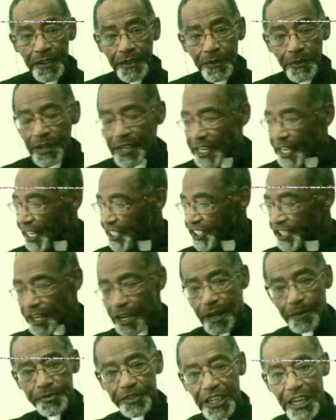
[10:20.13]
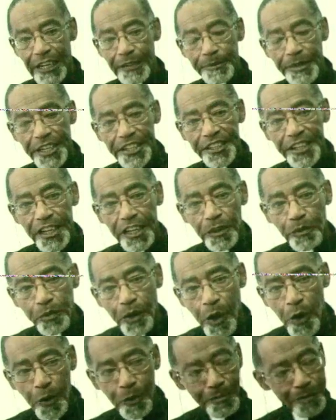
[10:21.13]
When they had to come tell him he did
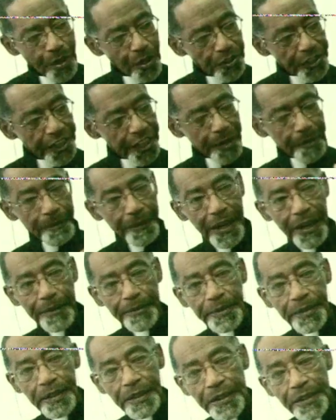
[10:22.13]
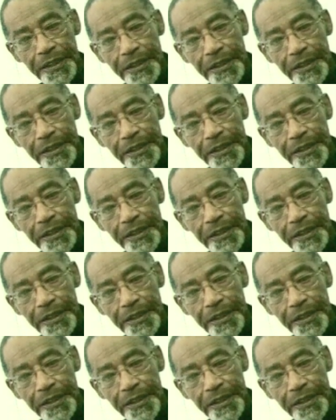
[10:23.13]
wrong, broke the commandment,